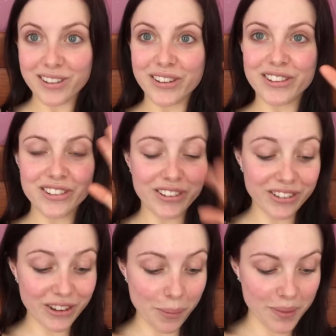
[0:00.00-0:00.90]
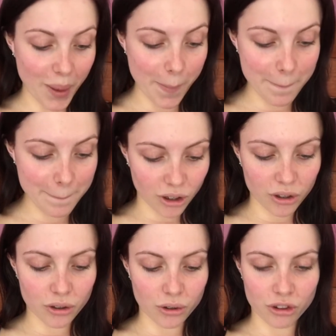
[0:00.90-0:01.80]
So let's just skip them.
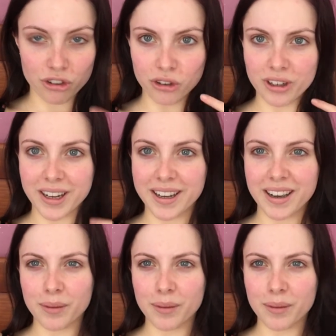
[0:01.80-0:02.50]
Long or short hair?